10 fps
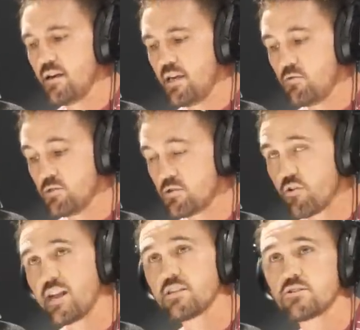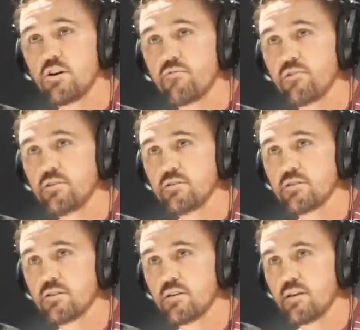He was great at surfing
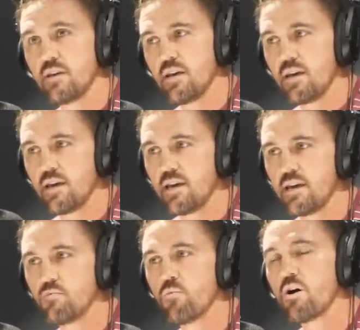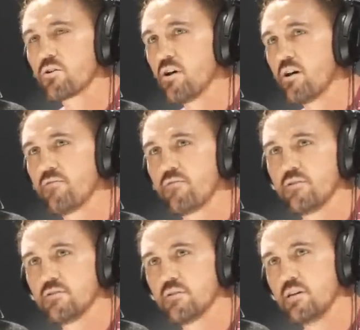and wildlife
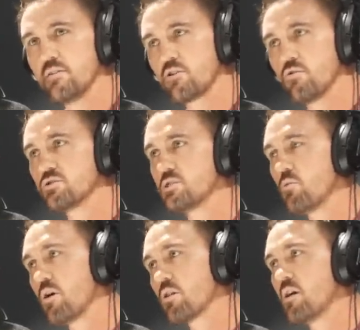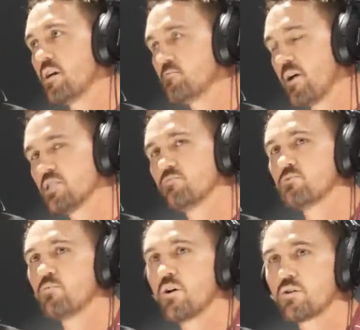and of course his wildlife, his passion
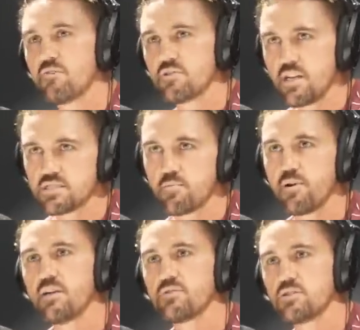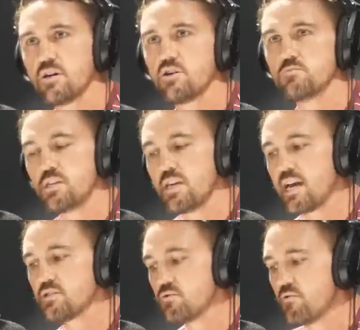was wildlife, so that's the path he chose. But he
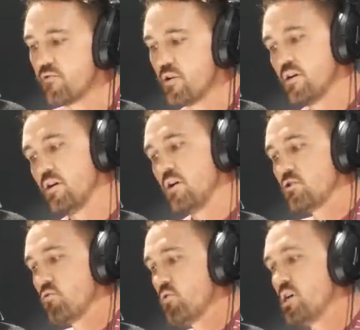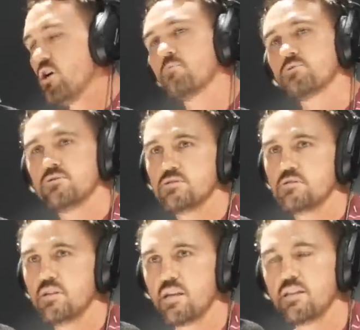had sort of career options
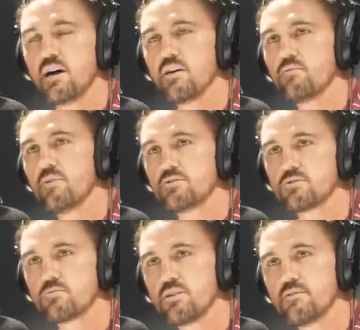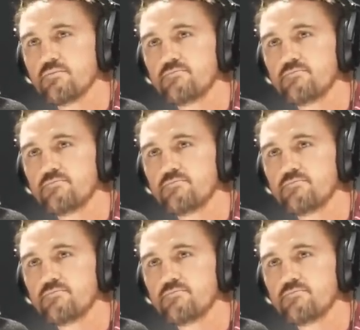and, other ones as well.